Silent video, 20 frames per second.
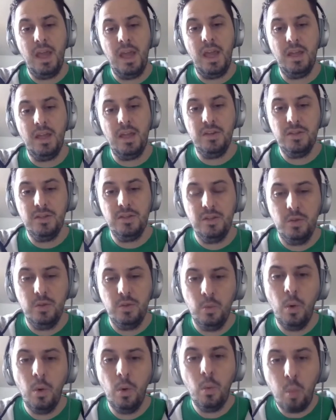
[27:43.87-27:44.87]
And
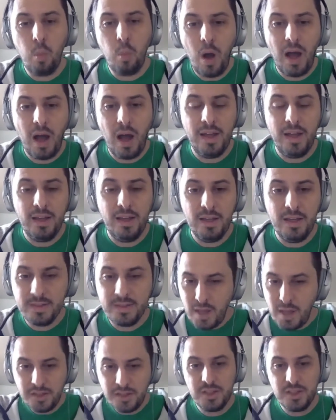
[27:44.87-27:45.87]
well, why?
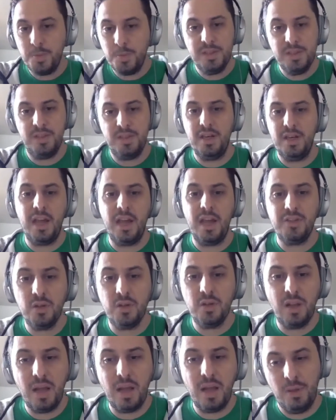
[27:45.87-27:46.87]
It's not just because the
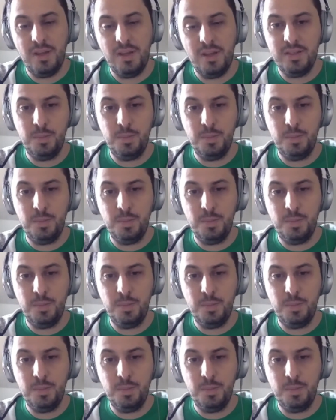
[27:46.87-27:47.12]
natural climate